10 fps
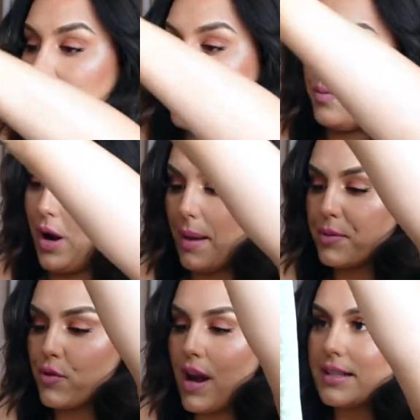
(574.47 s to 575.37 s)
it's a
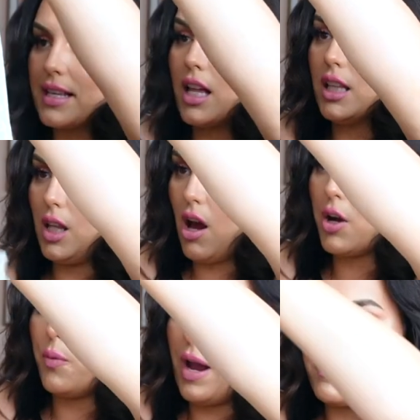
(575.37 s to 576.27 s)
wrap dress, a
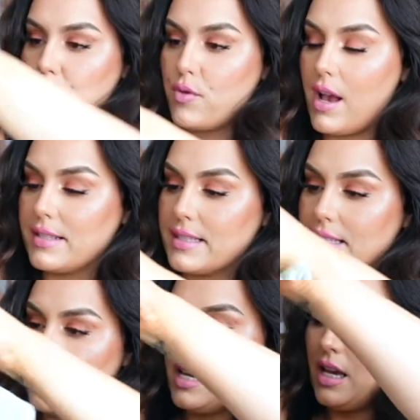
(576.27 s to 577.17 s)
long wrap dress.